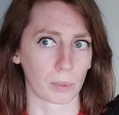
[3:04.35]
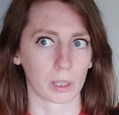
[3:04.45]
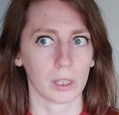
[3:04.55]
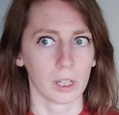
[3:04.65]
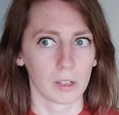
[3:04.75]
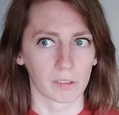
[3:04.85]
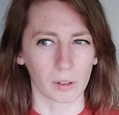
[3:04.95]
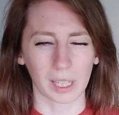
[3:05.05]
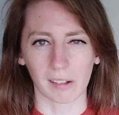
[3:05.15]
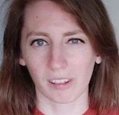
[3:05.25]
But
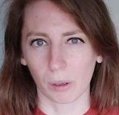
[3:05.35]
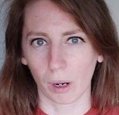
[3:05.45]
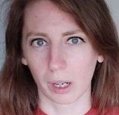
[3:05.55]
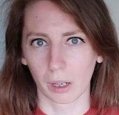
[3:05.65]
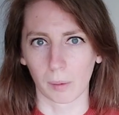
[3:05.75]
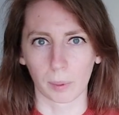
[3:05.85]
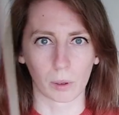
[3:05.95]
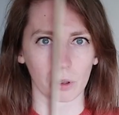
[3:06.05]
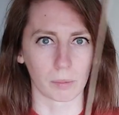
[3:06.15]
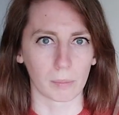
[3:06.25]
don't get too hung up
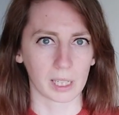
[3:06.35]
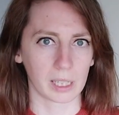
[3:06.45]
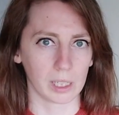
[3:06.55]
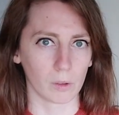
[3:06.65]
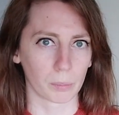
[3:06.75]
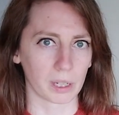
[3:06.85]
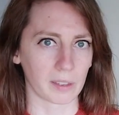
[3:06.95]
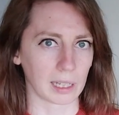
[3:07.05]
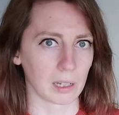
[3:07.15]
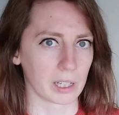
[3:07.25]
on making your
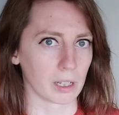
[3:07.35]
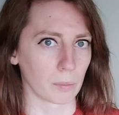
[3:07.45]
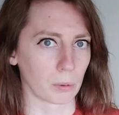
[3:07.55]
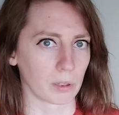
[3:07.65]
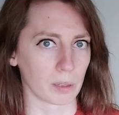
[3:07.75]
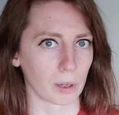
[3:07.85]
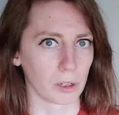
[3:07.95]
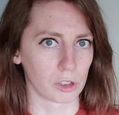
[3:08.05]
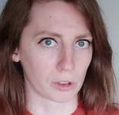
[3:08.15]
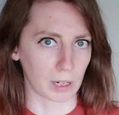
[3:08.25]
breathing line up with the
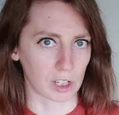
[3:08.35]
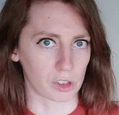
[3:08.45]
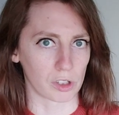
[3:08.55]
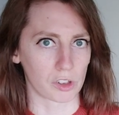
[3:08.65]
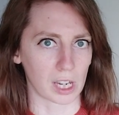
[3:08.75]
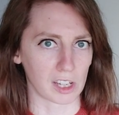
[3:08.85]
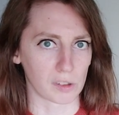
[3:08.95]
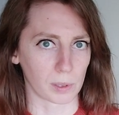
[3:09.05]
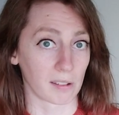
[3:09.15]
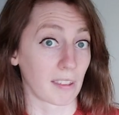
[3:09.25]
bow direction
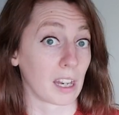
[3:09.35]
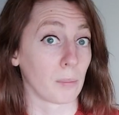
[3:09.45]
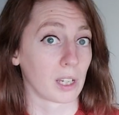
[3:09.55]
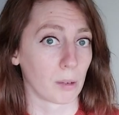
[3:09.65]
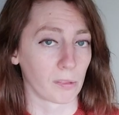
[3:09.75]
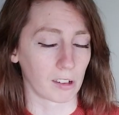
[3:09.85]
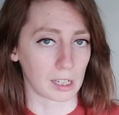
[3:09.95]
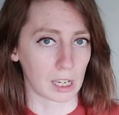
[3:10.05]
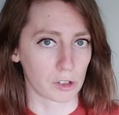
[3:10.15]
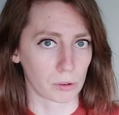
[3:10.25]
change because then it becomes
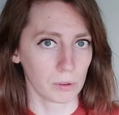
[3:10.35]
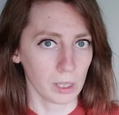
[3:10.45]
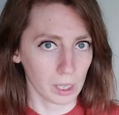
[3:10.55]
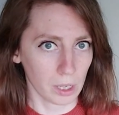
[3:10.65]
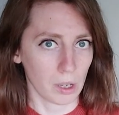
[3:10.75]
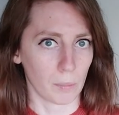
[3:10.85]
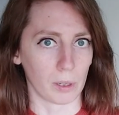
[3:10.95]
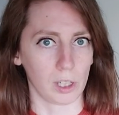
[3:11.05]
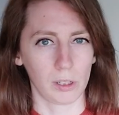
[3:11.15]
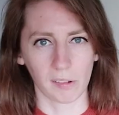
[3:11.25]
unnatural.
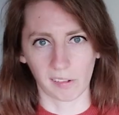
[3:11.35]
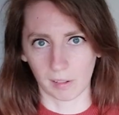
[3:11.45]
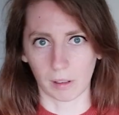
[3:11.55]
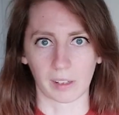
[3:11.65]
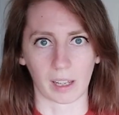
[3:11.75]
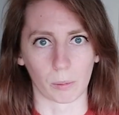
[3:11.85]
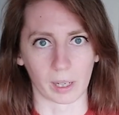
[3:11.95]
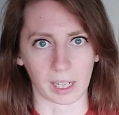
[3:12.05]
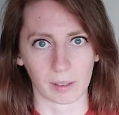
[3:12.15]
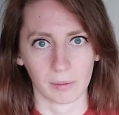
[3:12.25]
But you can start that
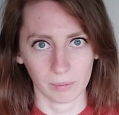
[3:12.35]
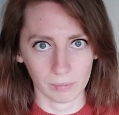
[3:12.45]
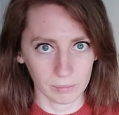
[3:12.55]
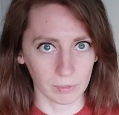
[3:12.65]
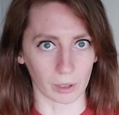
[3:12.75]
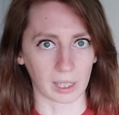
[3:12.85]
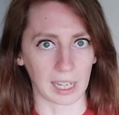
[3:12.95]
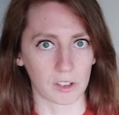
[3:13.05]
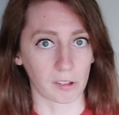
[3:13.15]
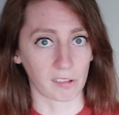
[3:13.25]
way,
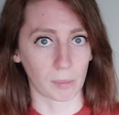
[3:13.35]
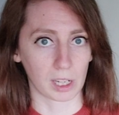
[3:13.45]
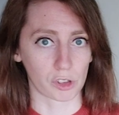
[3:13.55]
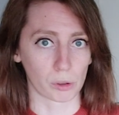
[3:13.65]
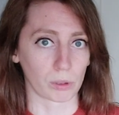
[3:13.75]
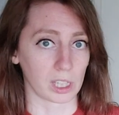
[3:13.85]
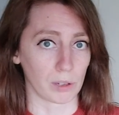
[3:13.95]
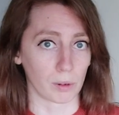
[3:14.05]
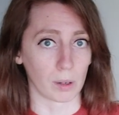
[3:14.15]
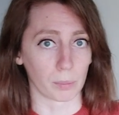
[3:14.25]
okay, just to make sure that
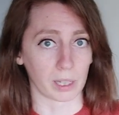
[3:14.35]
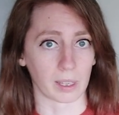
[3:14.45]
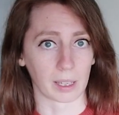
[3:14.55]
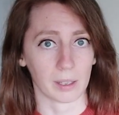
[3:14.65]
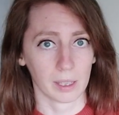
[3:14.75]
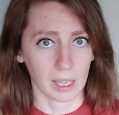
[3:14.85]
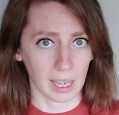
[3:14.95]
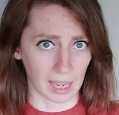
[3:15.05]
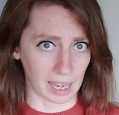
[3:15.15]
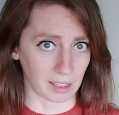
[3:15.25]
you are breathing.
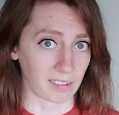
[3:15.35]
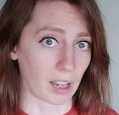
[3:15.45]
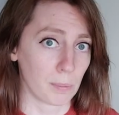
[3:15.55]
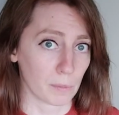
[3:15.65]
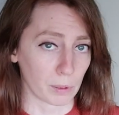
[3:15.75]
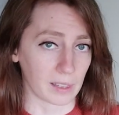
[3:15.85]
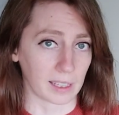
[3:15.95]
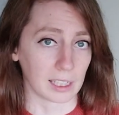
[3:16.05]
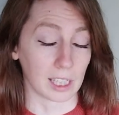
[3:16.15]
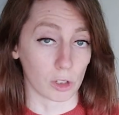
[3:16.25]
And the type of
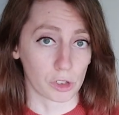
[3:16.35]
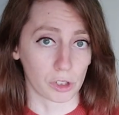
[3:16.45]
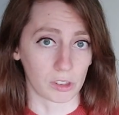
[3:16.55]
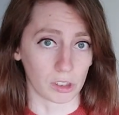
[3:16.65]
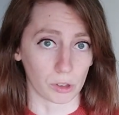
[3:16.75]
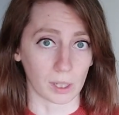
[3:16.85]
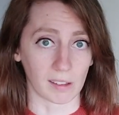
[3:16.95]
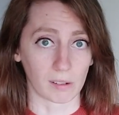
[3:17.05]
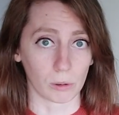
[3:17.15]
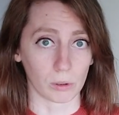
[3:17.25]
breathing that you should do
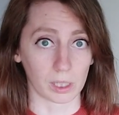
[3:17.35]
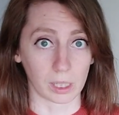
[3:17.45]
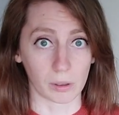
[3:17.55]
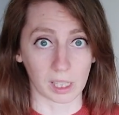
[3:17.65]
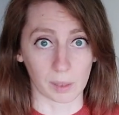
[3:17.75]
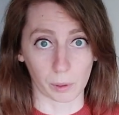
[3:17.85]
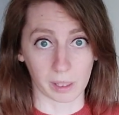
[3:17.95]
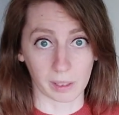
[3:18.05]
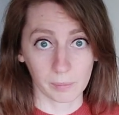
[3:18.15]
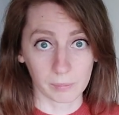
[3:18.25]
is called yogic
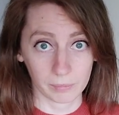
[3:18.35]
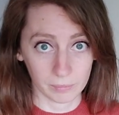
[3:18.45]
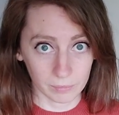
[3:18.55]
breathing.